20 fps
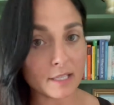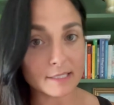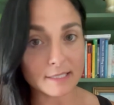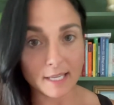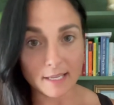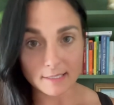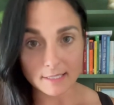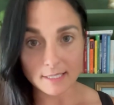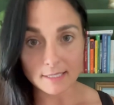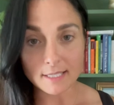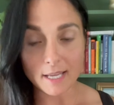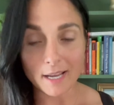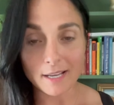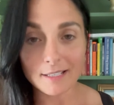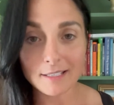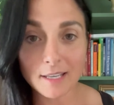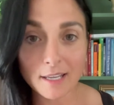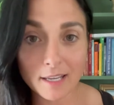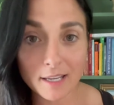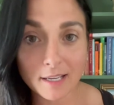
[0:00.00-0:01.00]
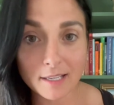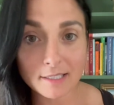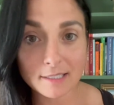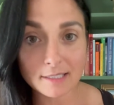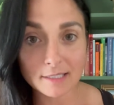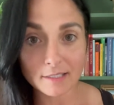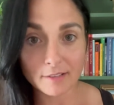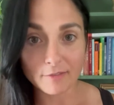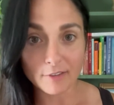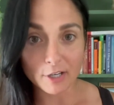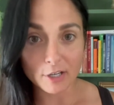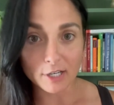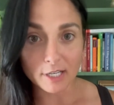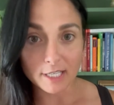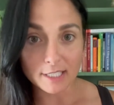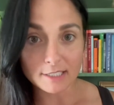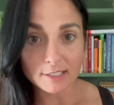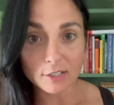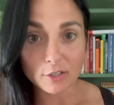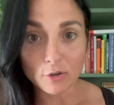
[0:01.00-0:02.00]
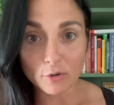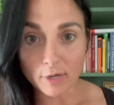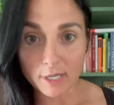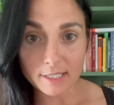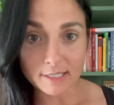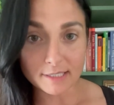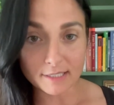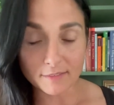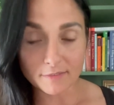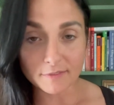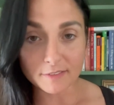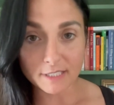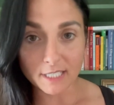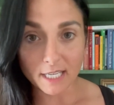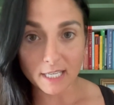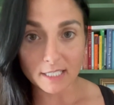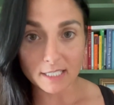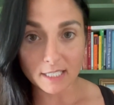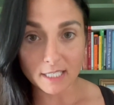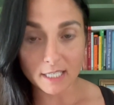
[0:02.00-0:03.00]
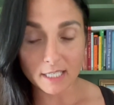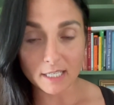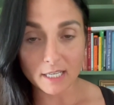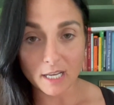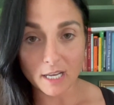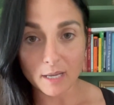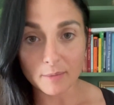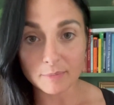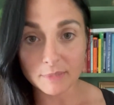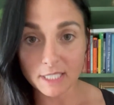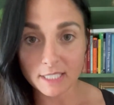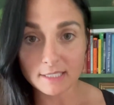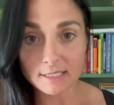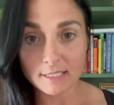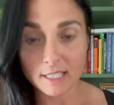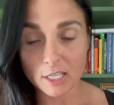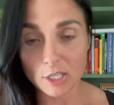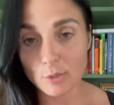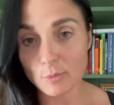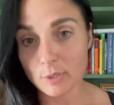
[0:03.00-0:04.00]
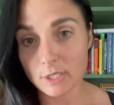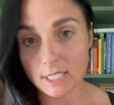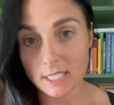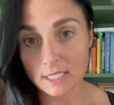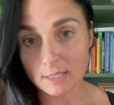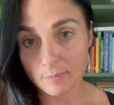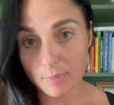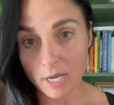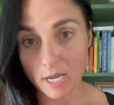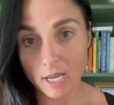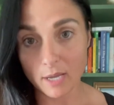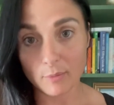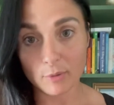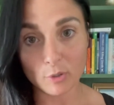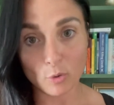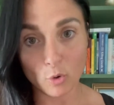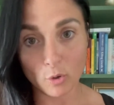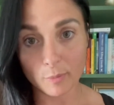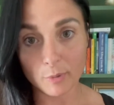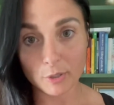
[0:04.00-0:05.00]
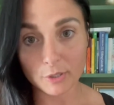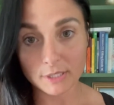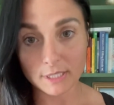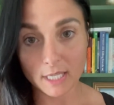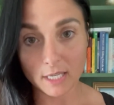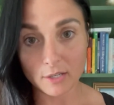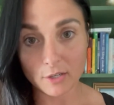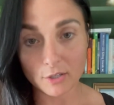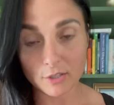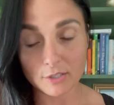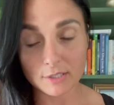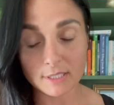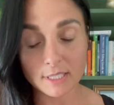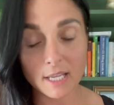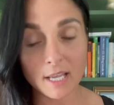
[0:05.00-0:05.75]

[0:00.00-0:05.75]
sanding techniques, the various grits of sanding um, discs that you would need to buy with orbital sanders.